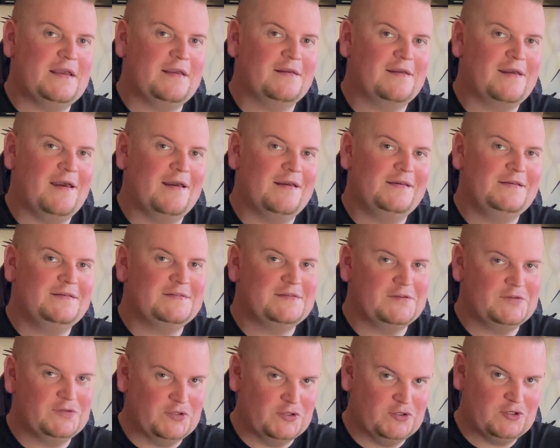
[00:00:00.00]
guys.
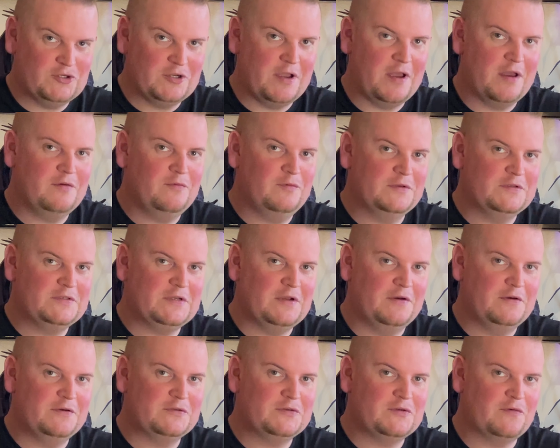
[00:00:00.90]
This is Sean with
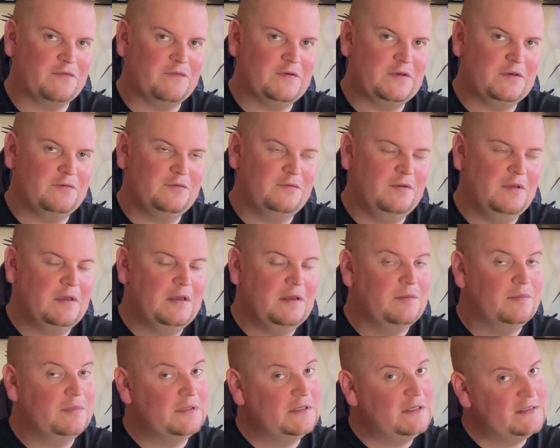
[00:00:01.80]
Solis Review.
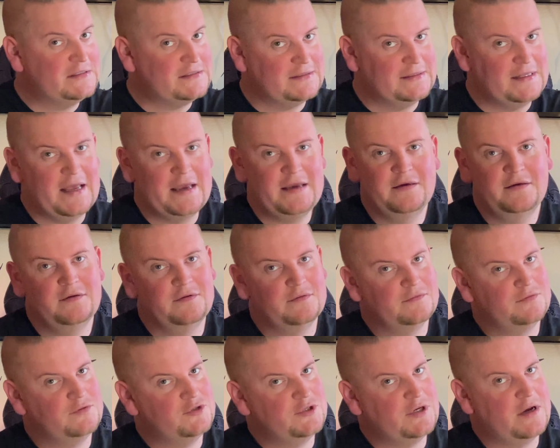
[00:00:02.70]
Please like,
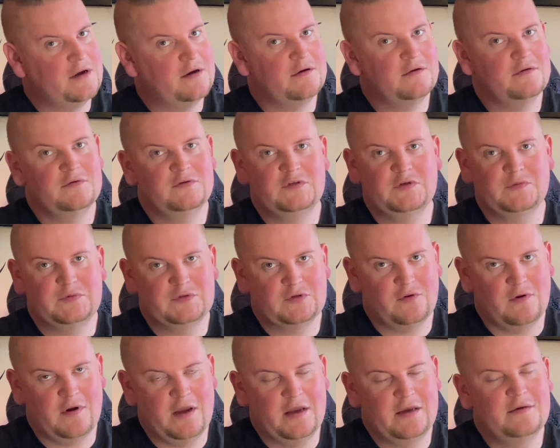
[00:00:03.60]
share,
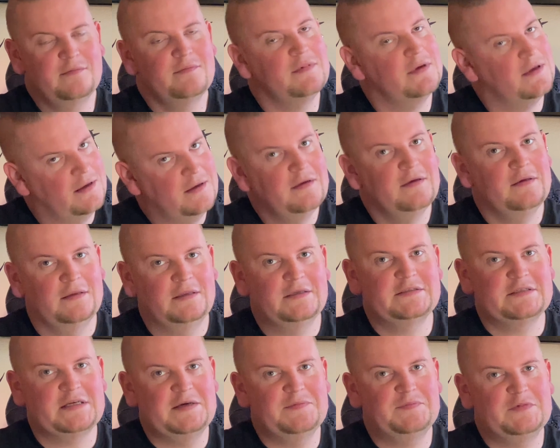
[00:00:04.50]
subscribe. Let's
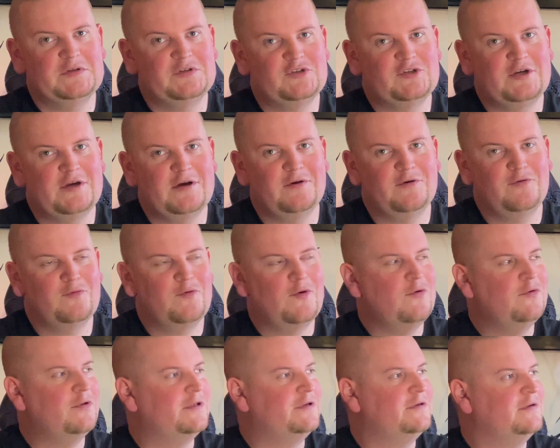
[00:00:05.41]
keep this channel
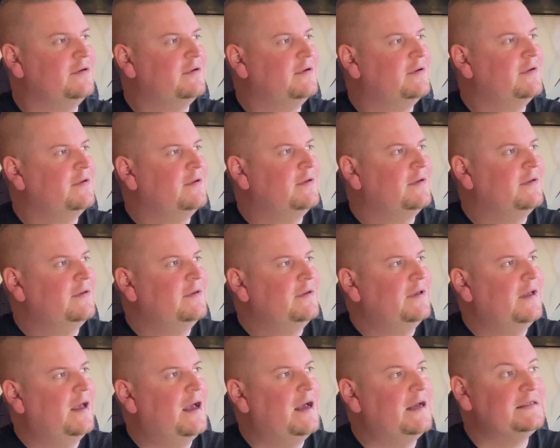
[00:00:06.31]
rolling.
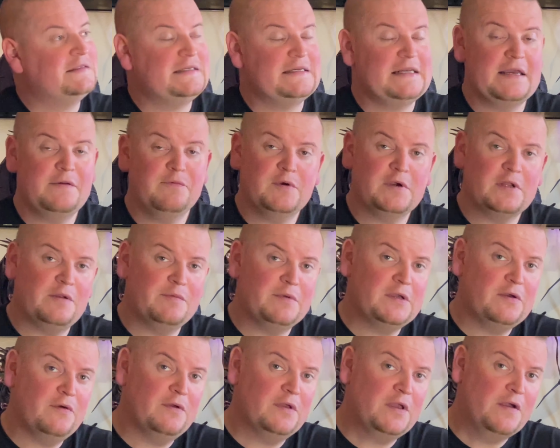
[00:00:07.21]
Today we're going to be
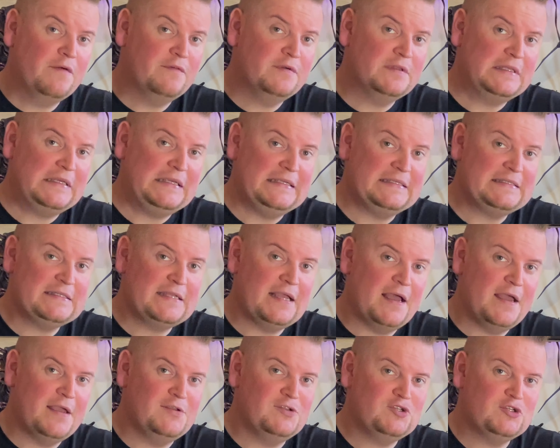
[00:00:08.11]
going over the
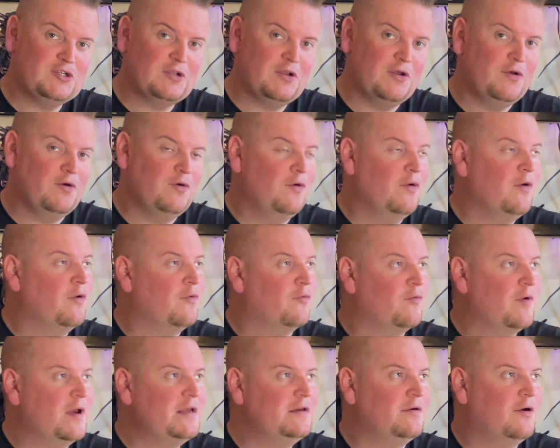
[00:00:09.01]
Sideshow
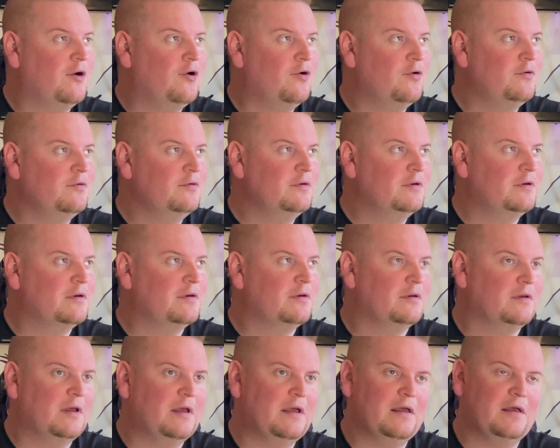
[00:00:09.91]
Red Hulk
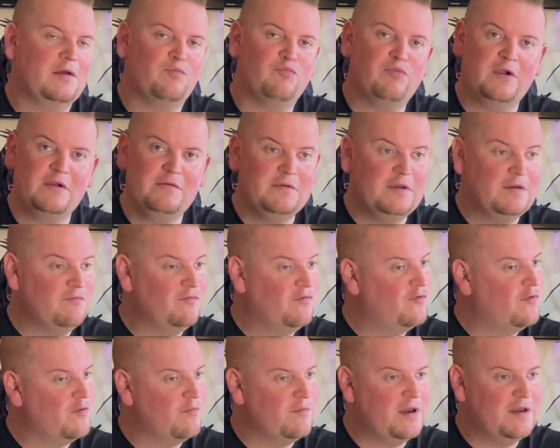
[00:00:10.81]
premium
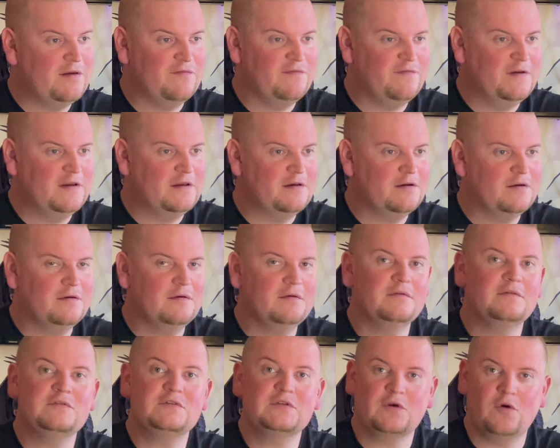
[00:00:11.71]
format figure.
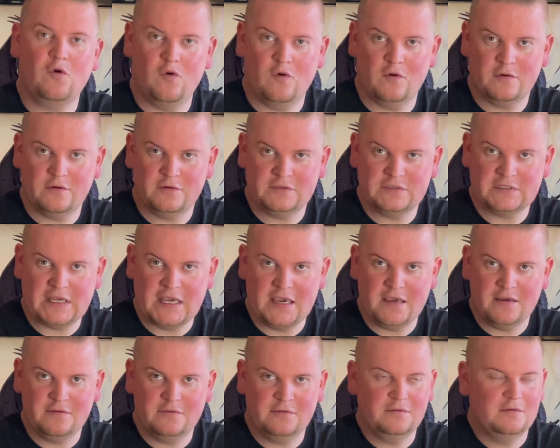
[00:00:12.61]
It's quarter
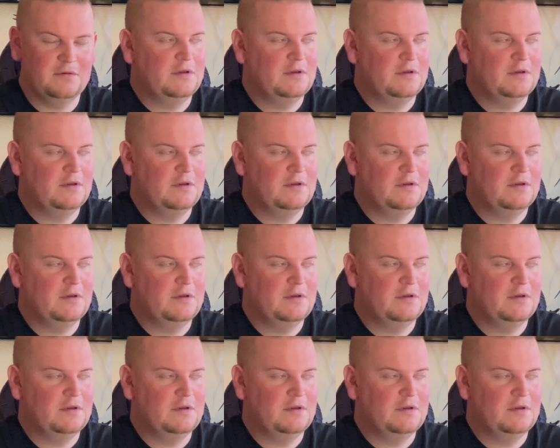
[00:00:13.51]
scale.